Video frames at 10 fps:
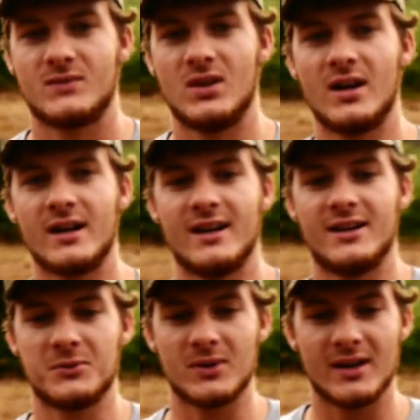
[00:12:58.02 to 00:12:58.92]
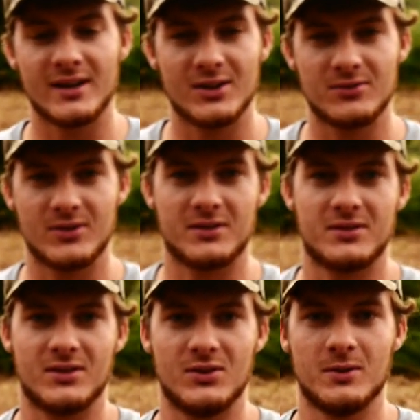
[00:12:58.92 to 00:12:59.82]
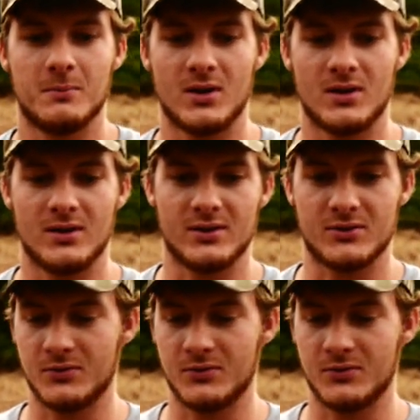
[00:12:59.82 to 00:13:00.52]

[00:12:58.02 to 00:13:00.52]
Alright guys, we're out here fixing to do a burn on this